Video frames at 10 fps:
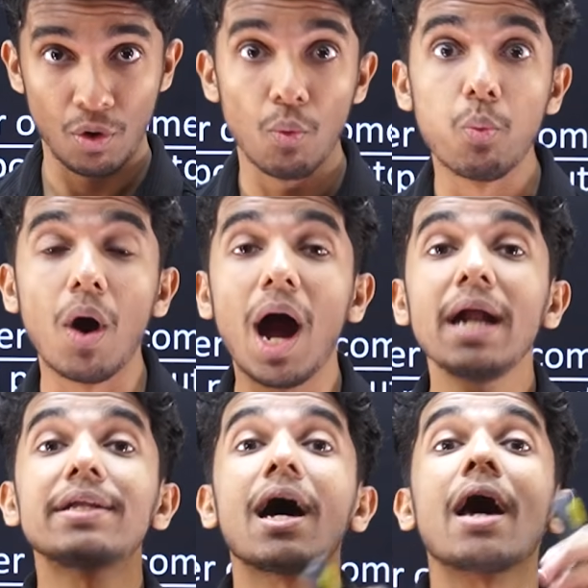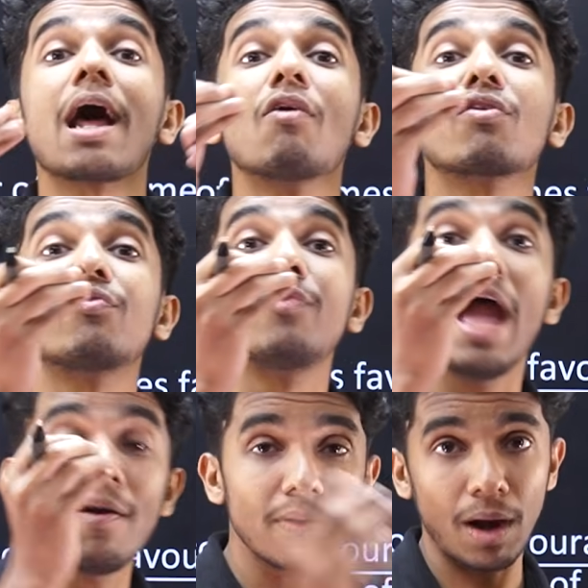what are our
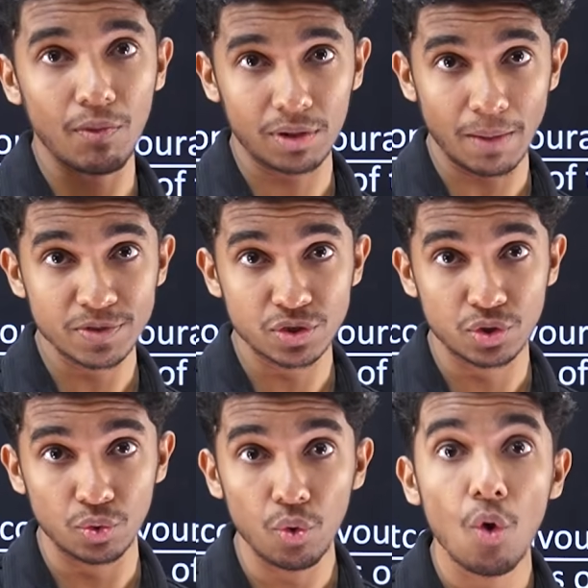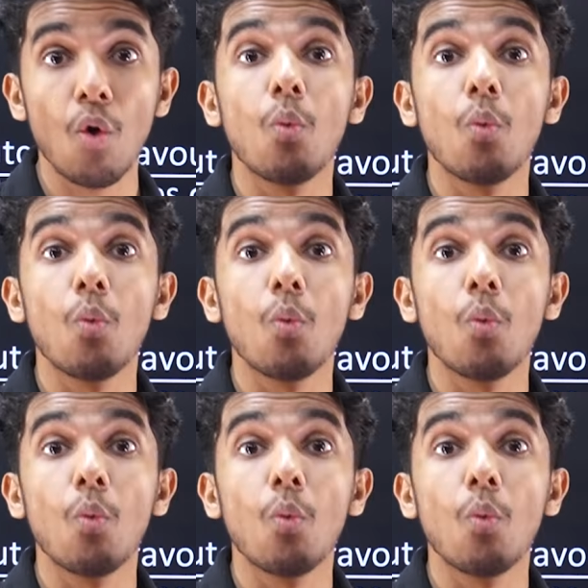favorable outcomes to